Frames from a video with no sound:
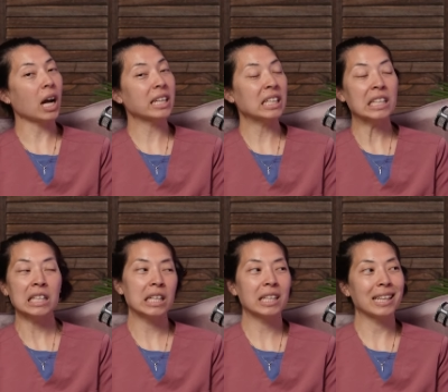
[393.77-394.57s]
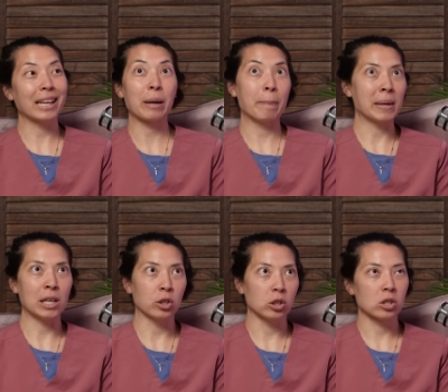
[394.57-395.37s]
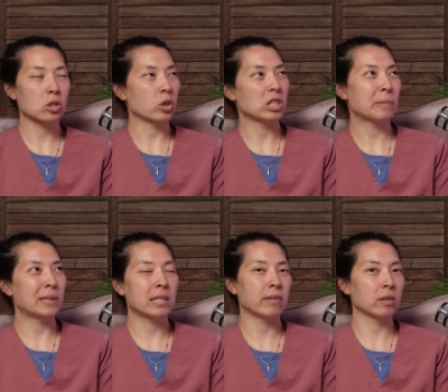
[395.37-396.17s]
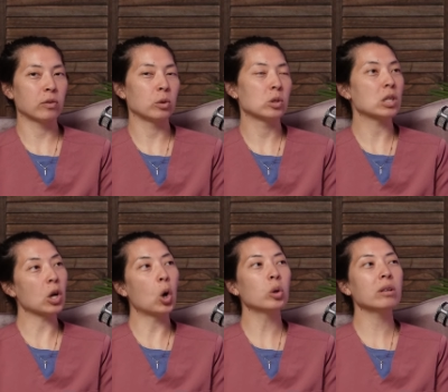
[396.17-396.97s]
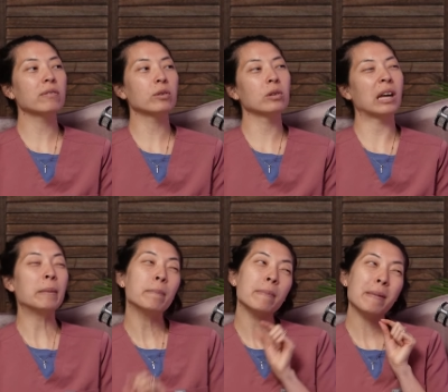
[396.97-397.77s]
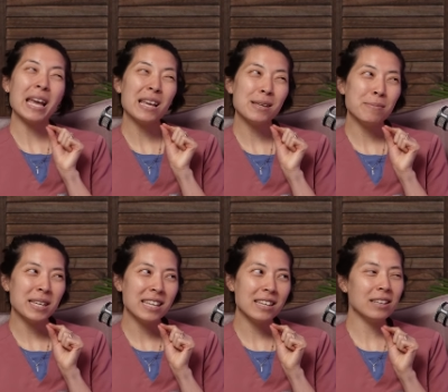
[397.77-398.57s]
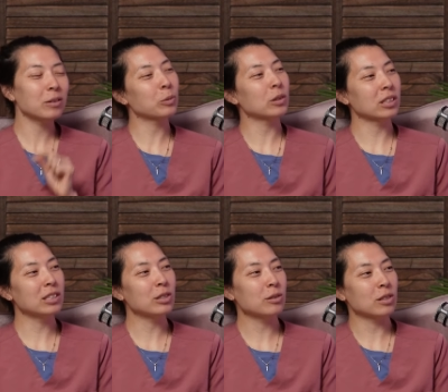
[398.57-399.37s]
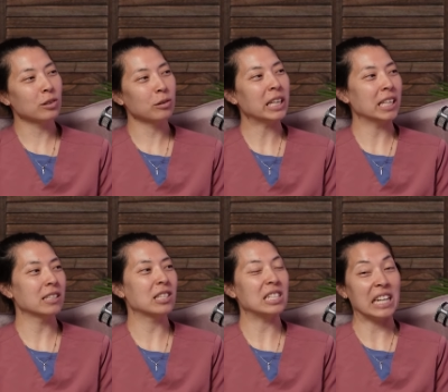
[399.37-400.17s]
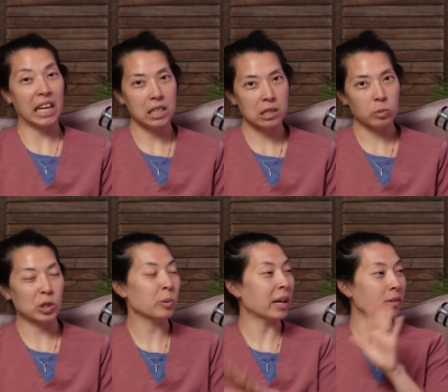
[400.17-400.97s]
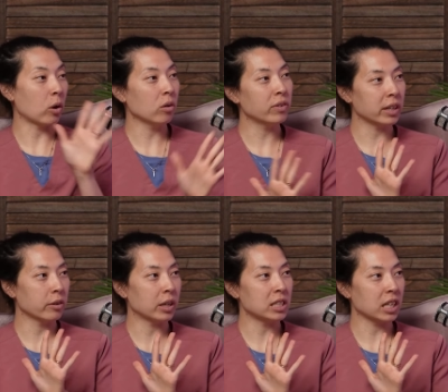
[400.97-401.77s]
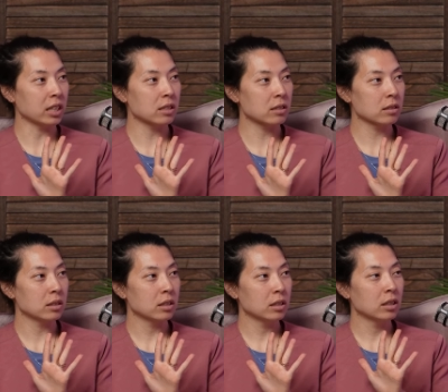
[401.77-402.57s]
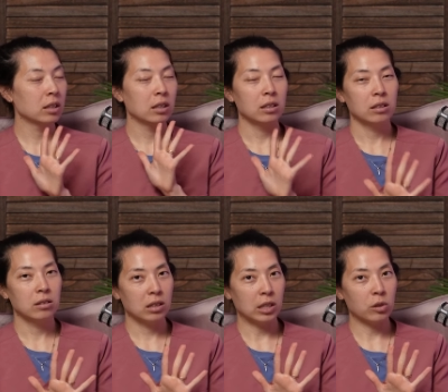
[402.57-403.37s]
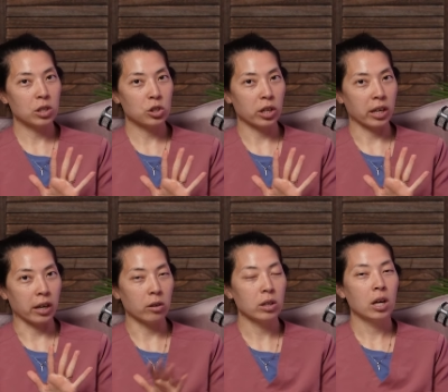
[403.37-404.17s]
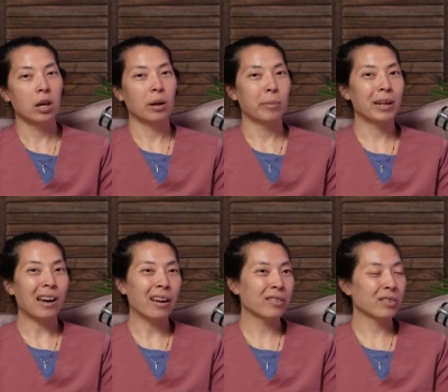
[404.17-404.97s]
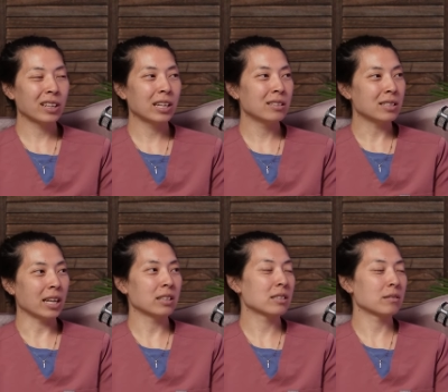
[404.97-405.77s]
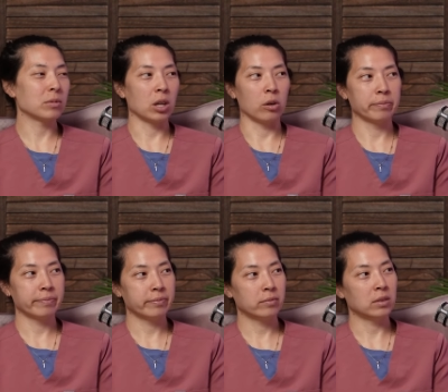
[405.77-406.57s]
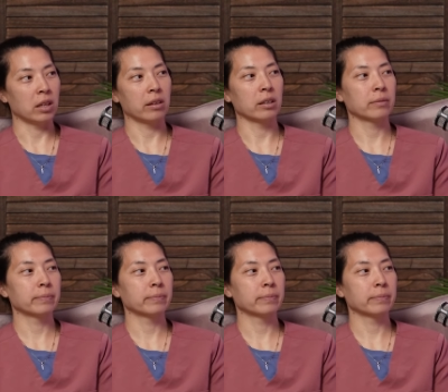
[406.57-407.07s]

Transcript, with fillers: eating like meals or specific foods. The only food that maybe will induce you is dates, which we have a whole video on dates that you can check out. But other than dates, no, nothing.